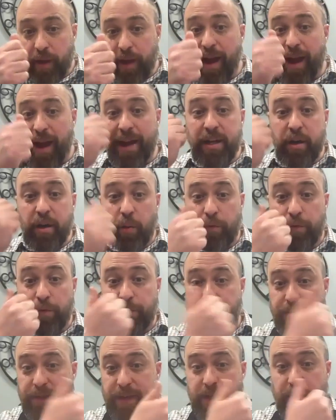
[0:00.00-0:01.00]
I don't
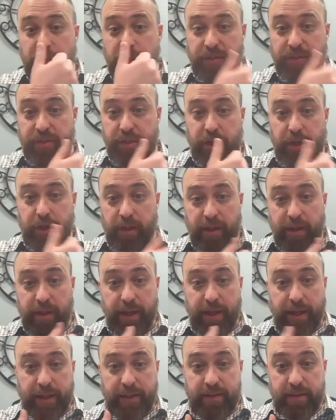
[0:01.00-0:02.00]
feel certain
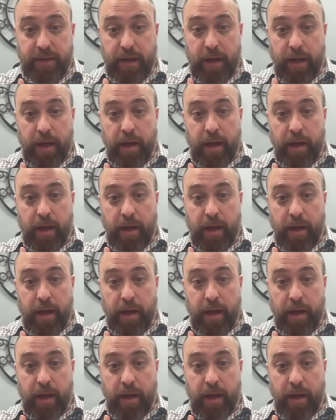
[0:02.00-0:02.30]
things